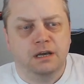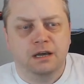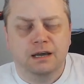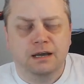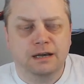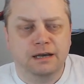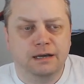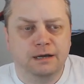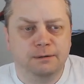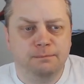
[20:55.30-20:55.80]

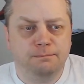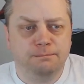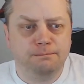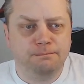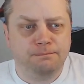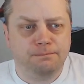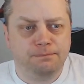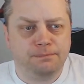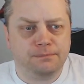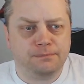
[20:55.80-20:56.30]

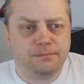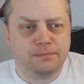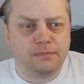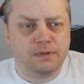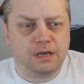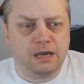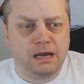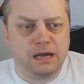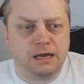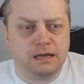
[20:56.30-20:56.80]
Um,
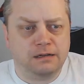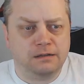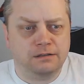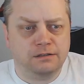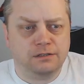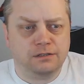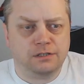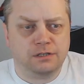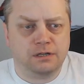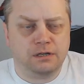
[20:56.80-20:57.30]

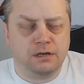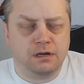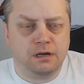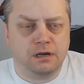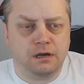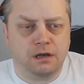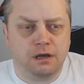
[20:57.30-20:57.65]
and uh,